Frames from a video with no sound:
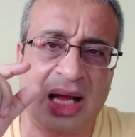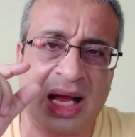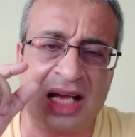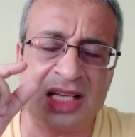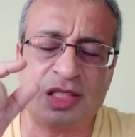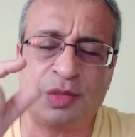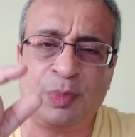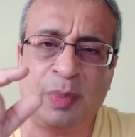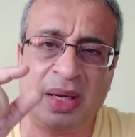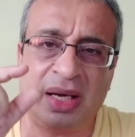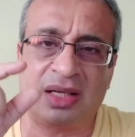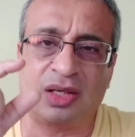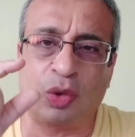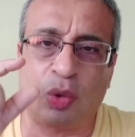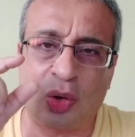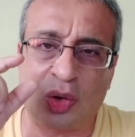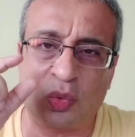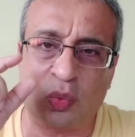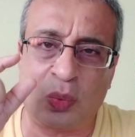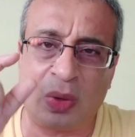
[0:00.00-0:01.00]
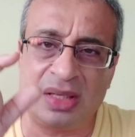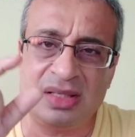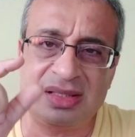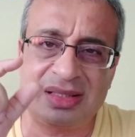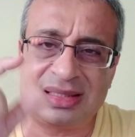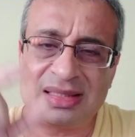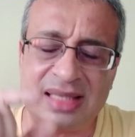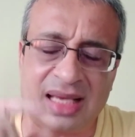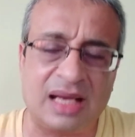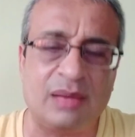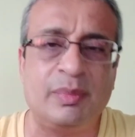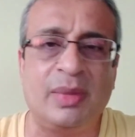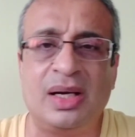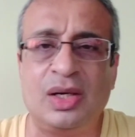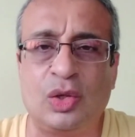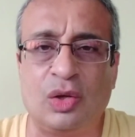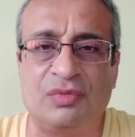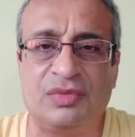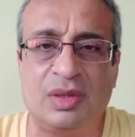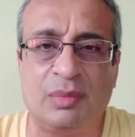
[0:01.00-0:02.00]
aspect or one
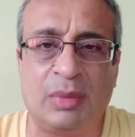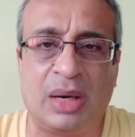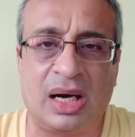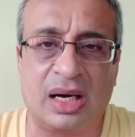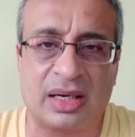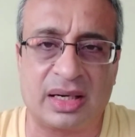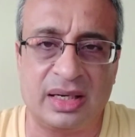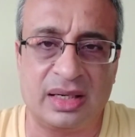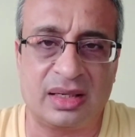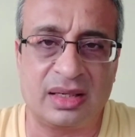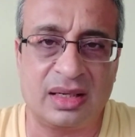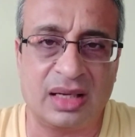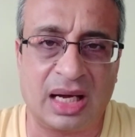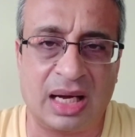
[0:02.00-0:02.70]
segment of the market,